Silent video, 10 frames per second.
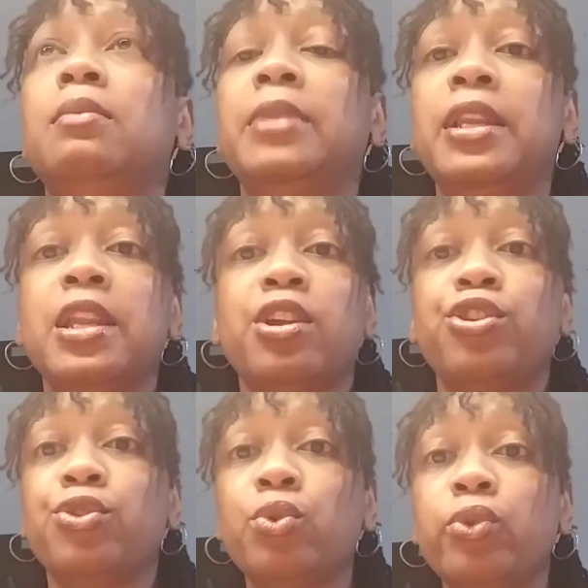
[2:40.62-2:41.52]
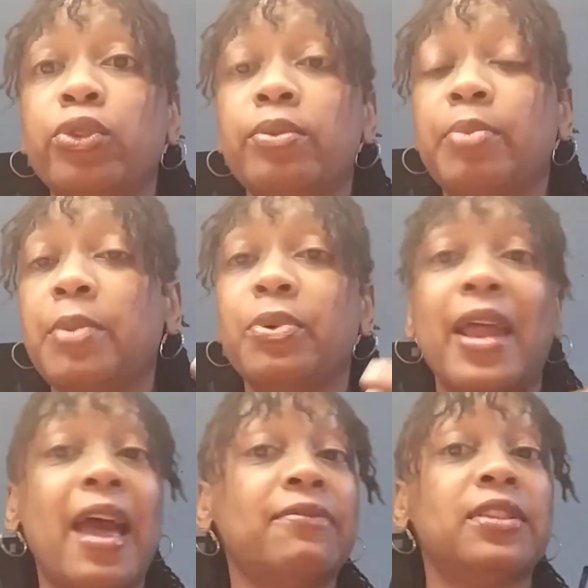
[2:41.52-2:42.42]
in their youth, people
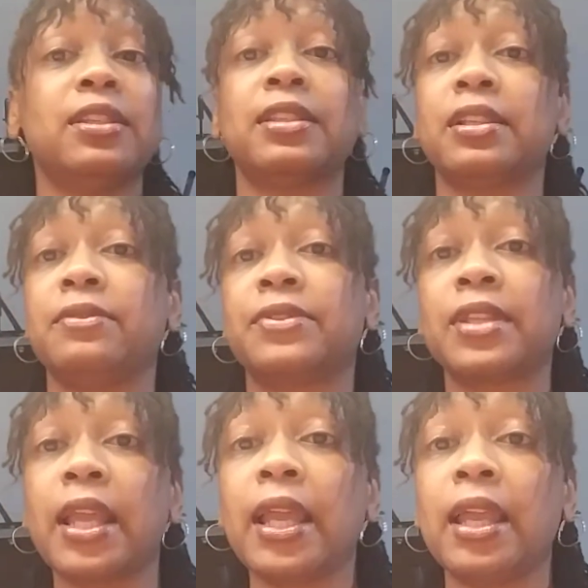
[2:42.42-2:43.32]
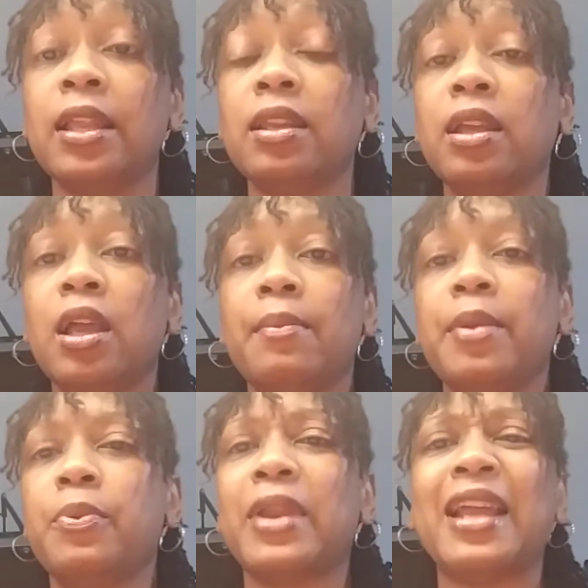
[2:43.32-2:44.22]
that have sensitive skin,
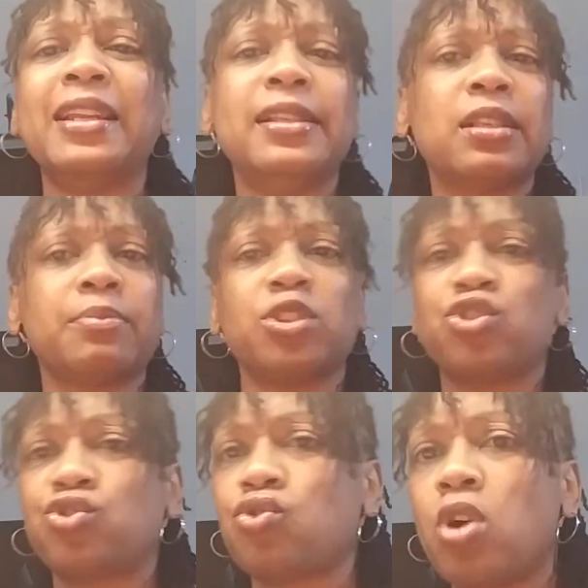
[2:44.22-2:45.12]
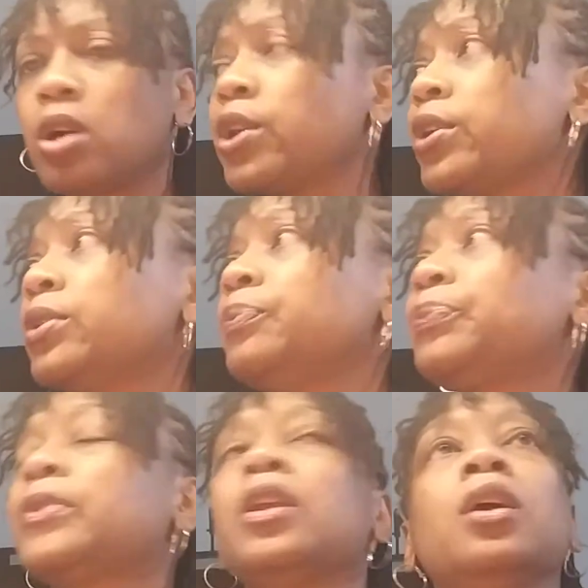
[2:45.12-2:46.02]
people that need something stronger.
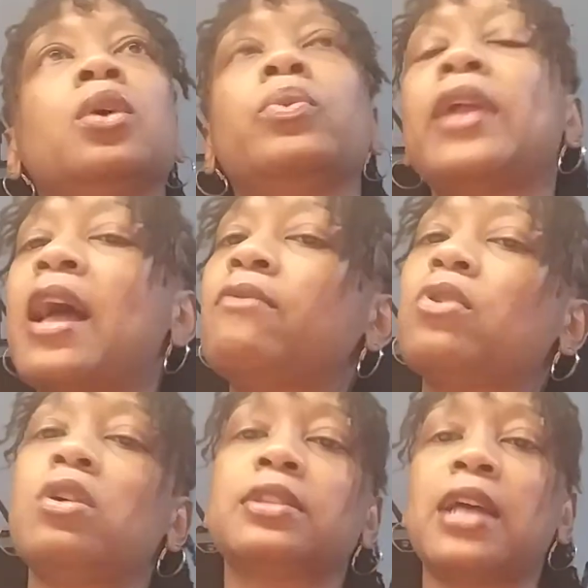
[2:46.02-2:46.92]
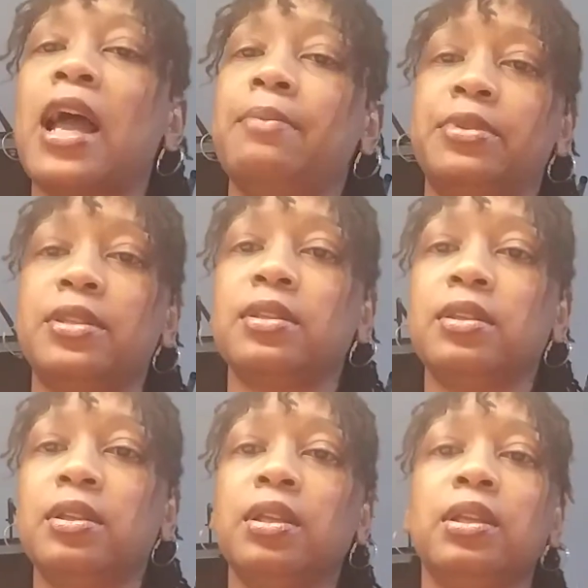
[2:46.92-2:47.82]
We have all types
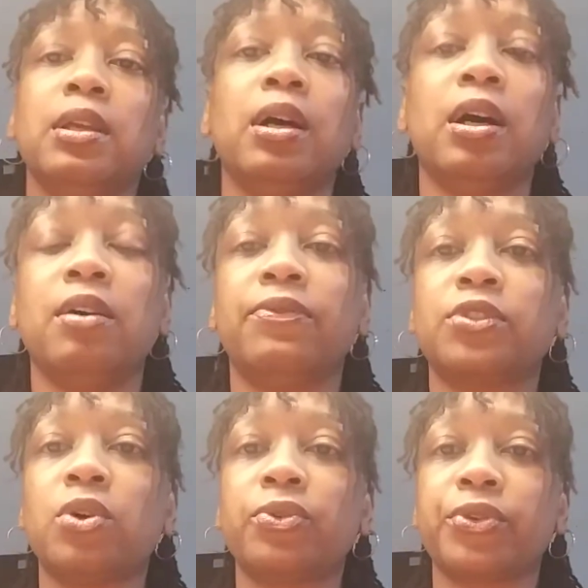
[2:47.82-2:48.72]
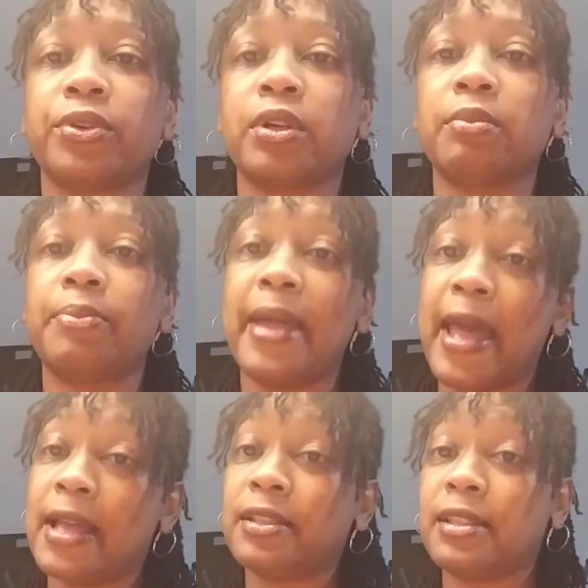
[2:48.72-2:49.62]
of toner
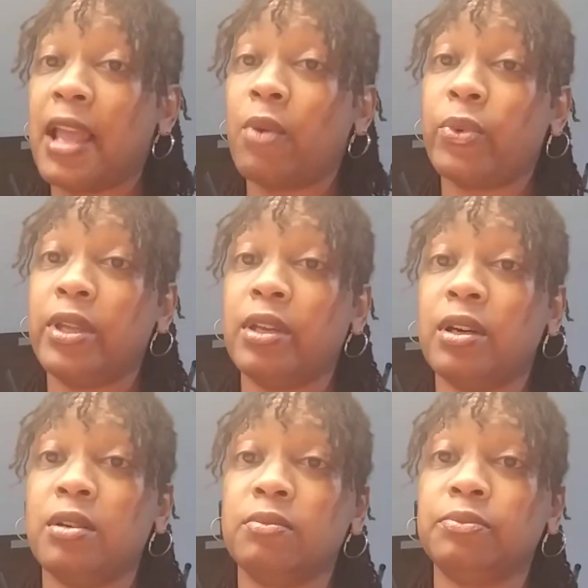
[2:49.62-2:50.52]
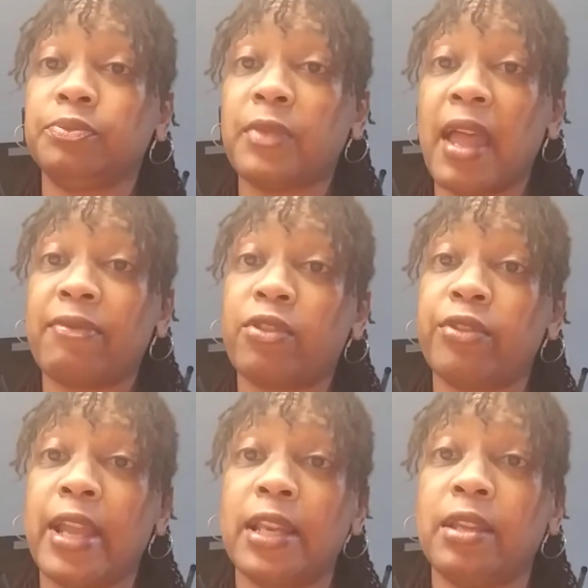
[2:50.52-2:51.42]
pads that we have
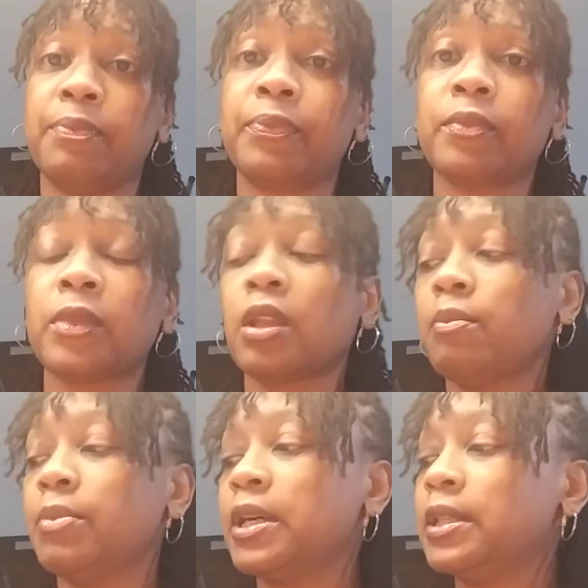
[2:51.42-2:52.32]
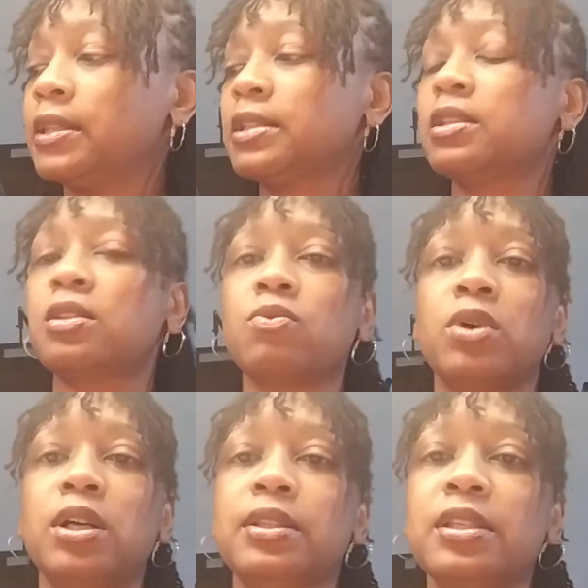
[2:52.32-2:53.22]
created. But this is
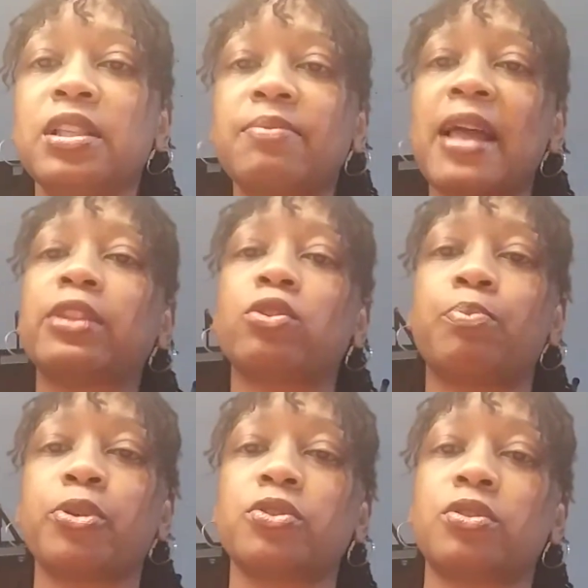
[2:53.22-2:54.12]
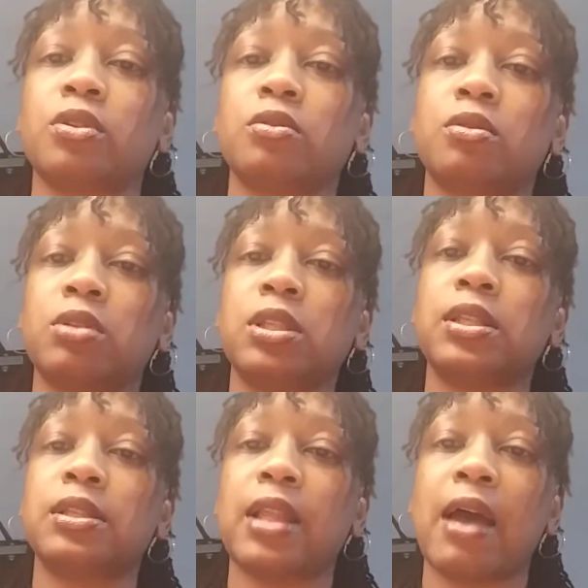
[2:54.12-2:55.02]
my little personal, so this
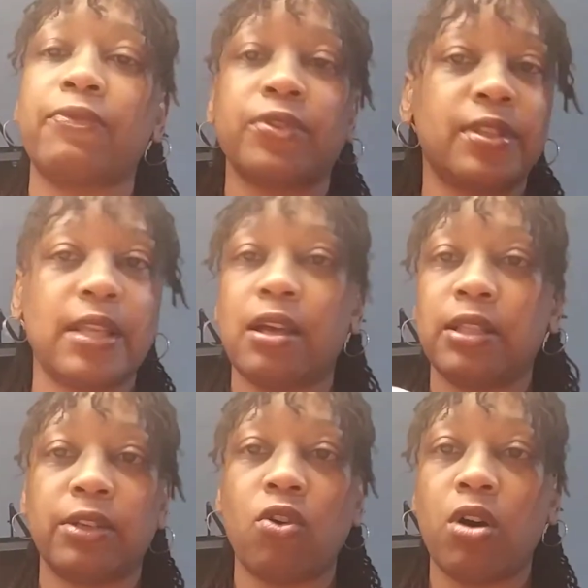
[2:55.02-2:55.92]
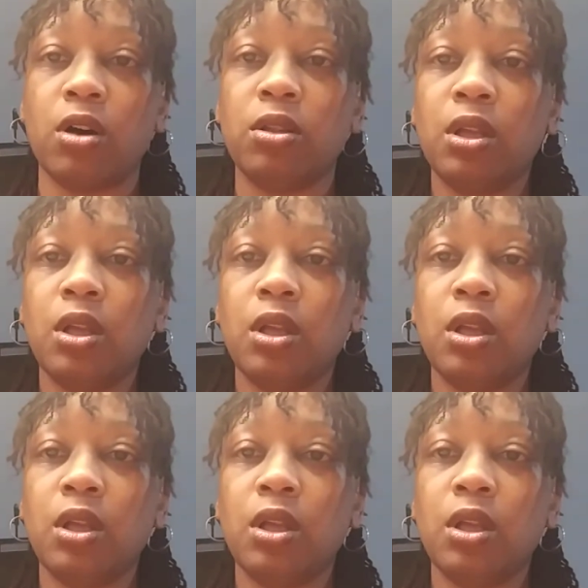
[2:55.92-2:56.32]
is not for sale at all.